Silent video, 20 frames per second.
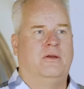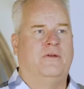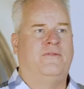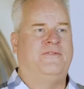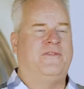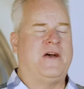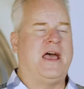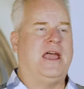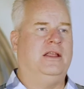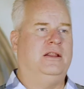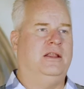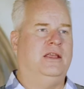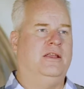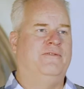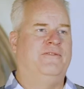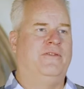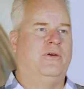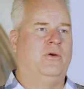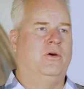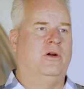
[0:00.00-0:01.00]
Filing
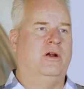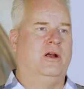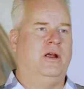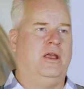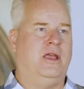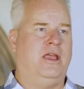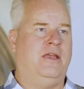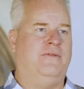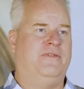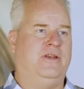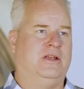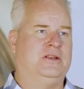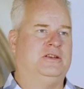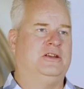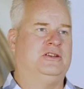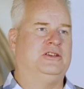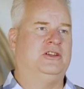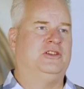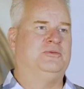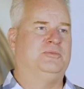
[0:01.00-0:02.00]
for a
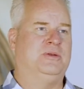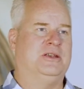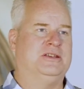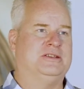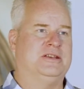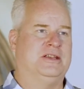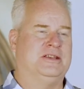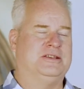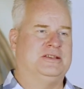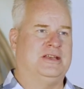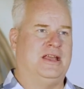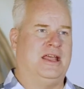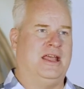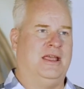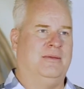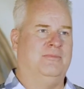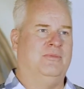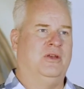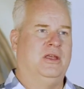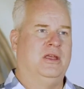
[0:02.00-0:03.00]
fictitious business
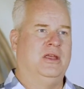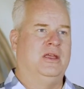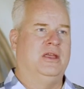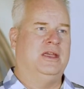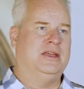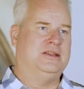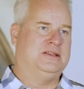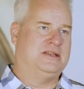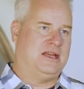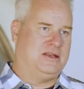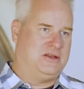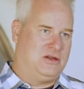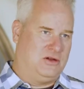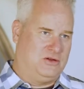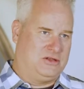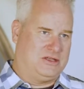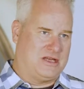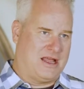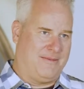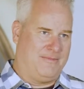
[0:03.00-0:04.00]
name is a
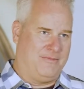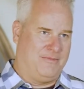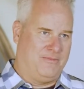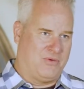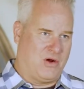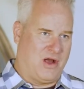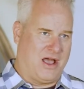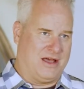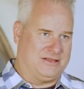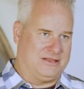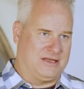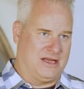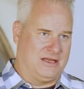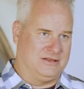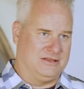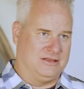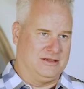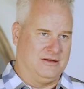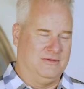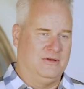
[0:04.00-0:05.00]
two-step
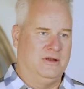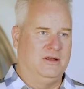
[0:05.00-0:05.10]
process.